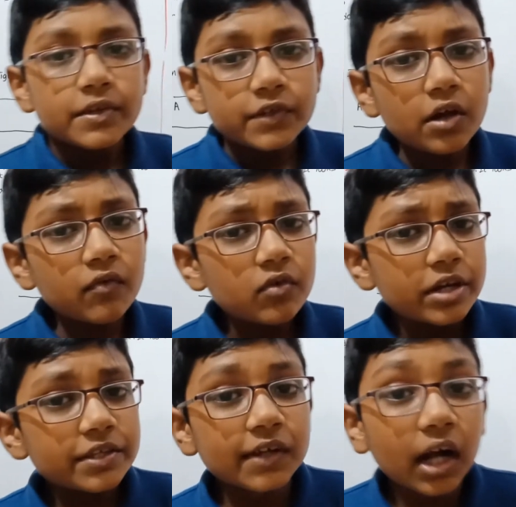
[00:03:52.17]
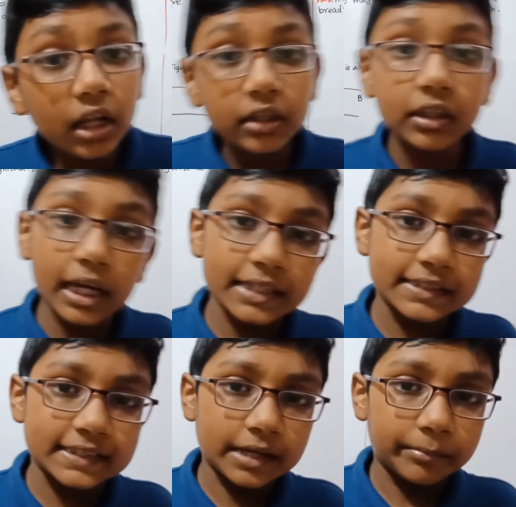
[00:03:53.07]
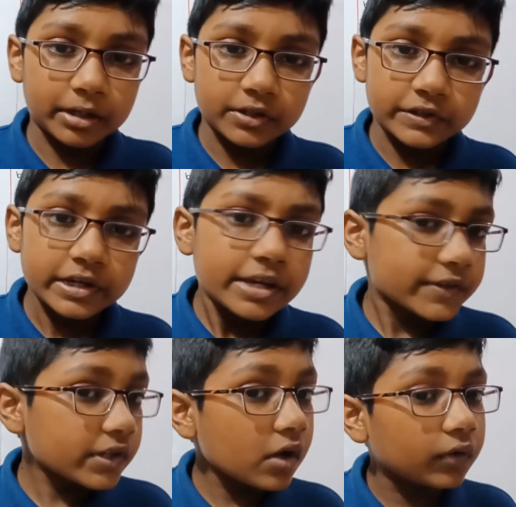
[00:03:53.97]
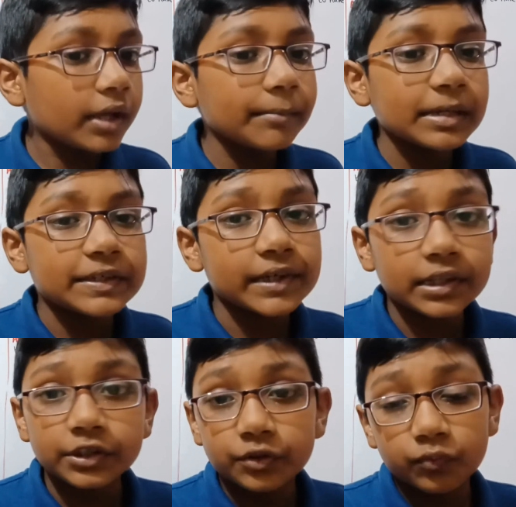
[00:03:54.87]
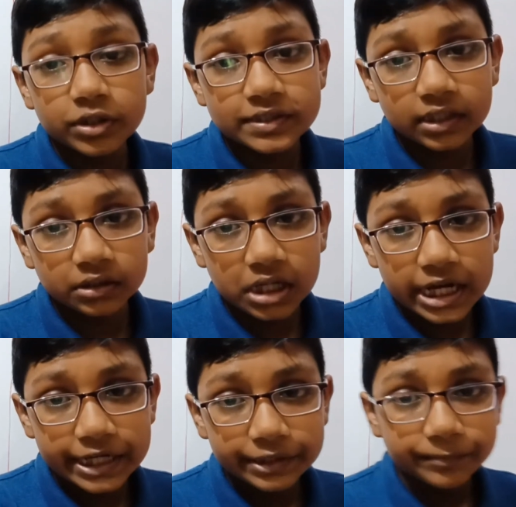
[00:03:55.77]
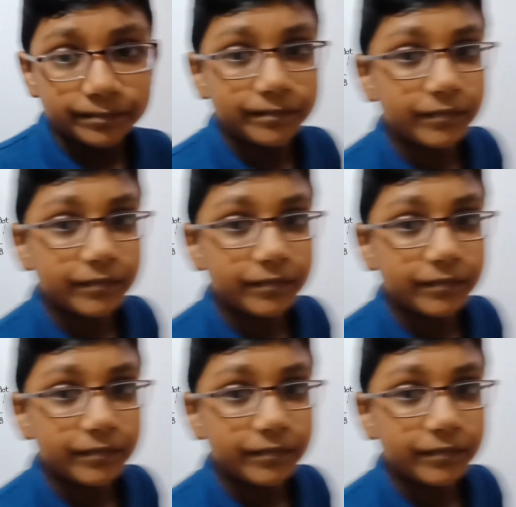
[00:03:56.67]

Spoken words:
So it's called a line segment. So let me tell you what's a line.